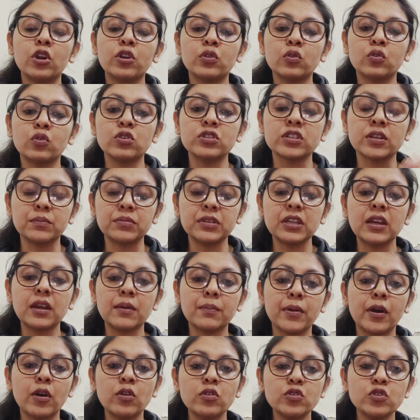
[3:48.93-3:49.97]
know something
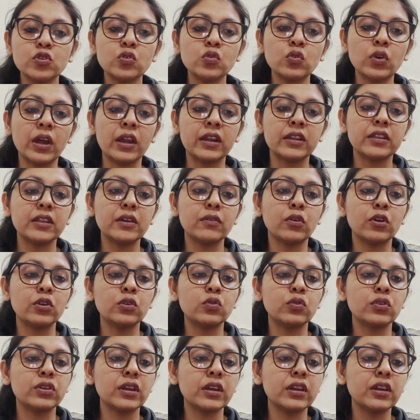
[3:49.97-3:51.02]
about you and they want
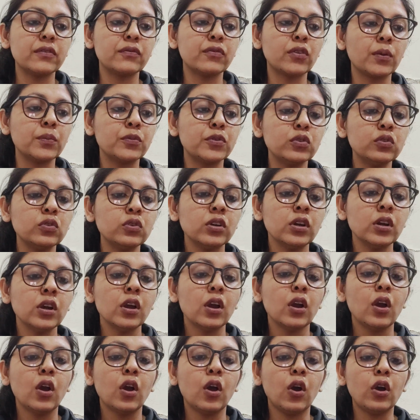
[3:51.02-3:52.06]
to hear it from you,
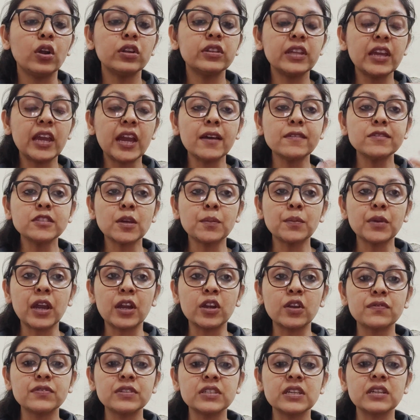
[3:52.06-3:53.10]
or they have some
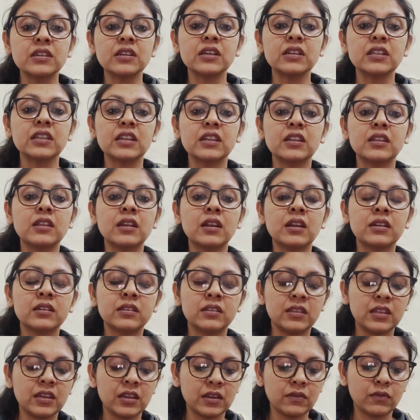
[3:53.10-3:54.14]
kind of secret
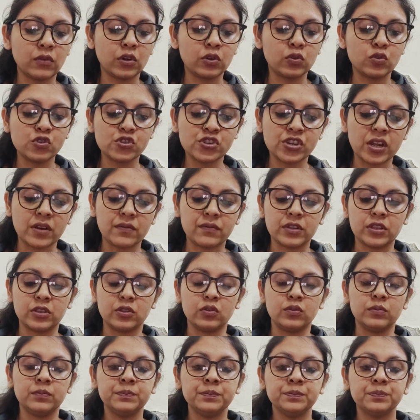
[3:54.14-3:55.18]
that they want to share with
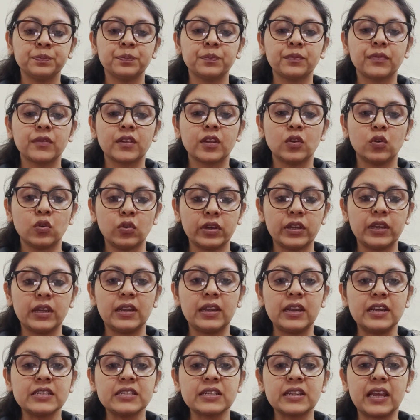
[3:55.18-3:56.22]
you. Okay,
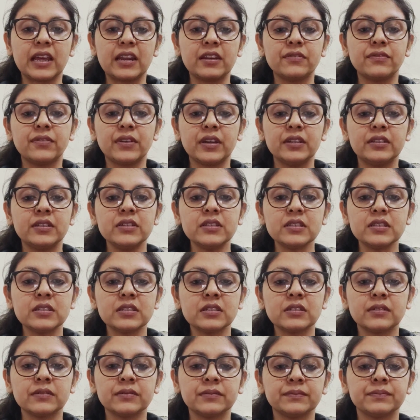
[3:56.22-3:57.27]
let's clarify this.